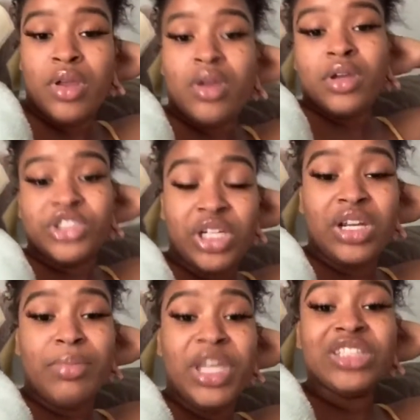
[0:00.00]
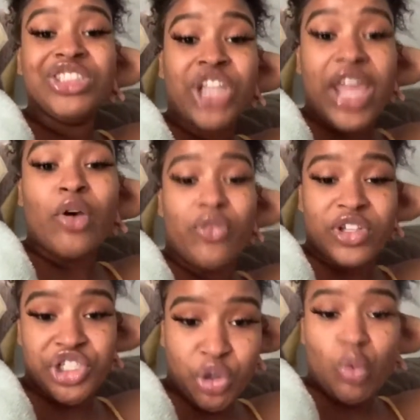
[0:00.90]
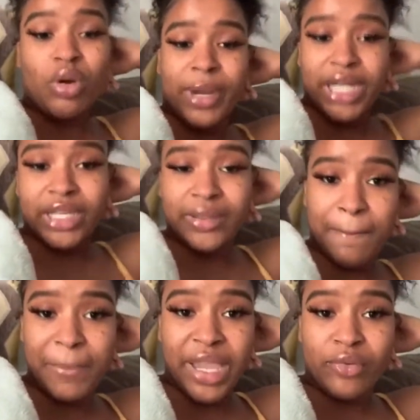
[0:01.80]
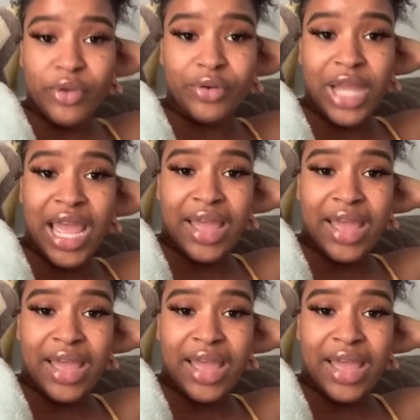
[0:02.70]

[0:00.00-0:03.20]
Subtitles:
She need to be in jail for sure, my nigga. Like real life.